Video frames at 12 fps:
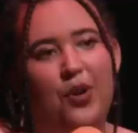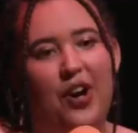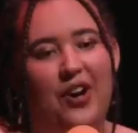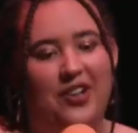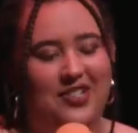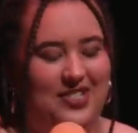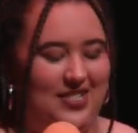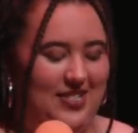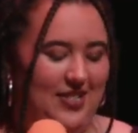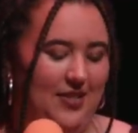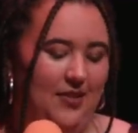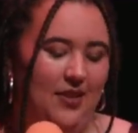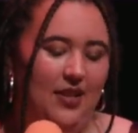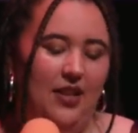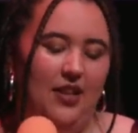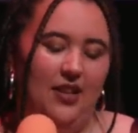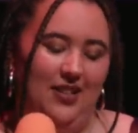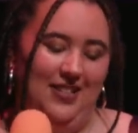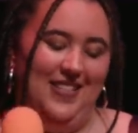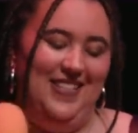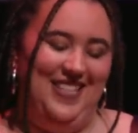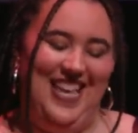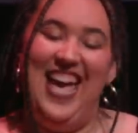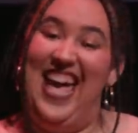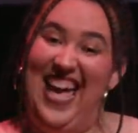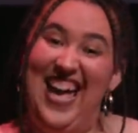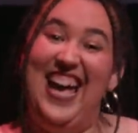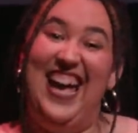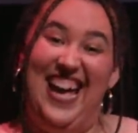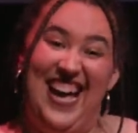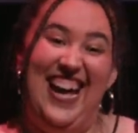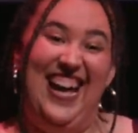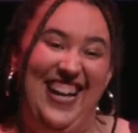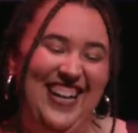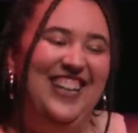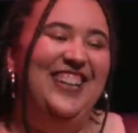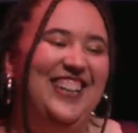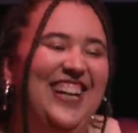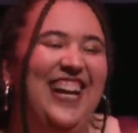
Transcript: cast. Yeah.